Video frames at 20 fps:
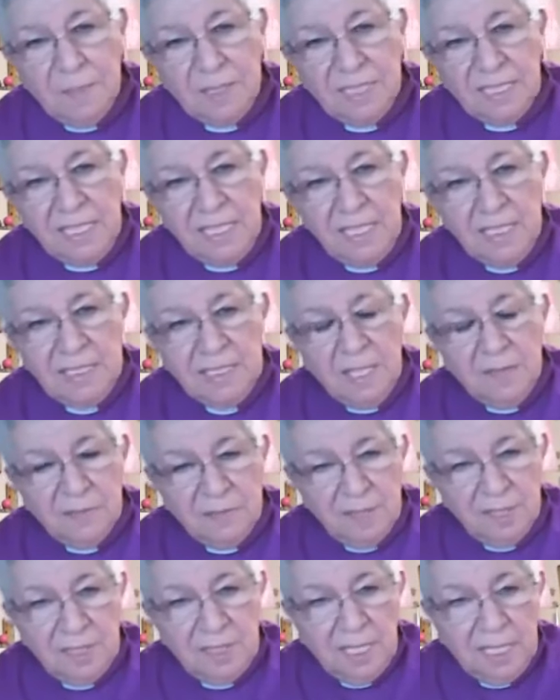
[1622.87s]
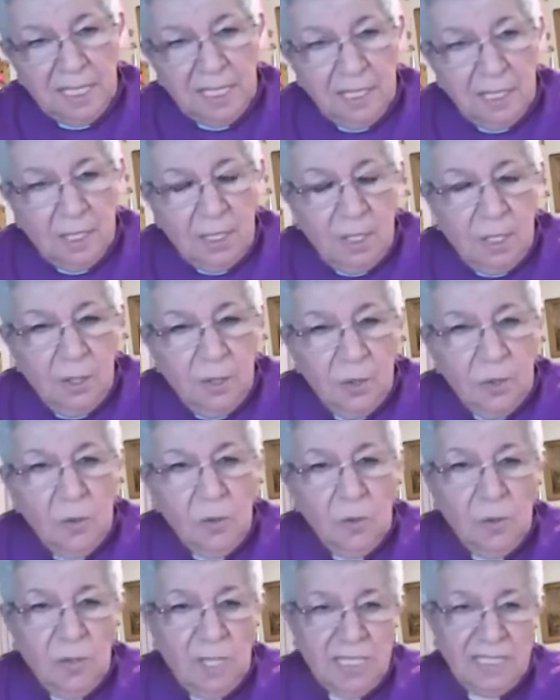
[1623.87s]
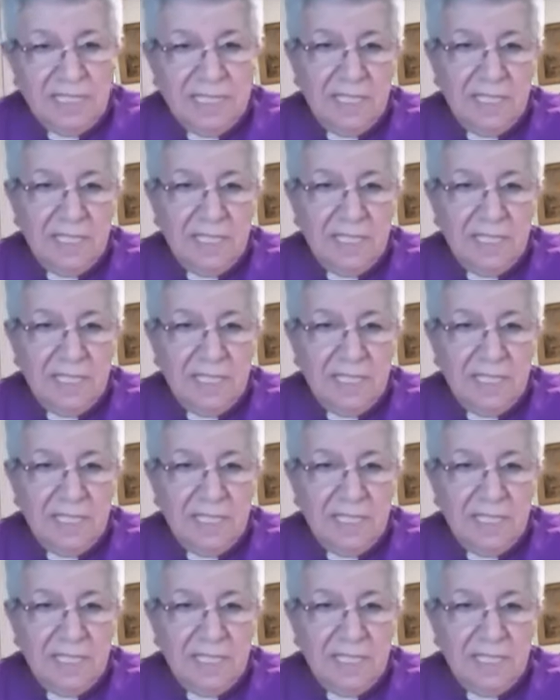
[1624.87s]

And you're somebody definitely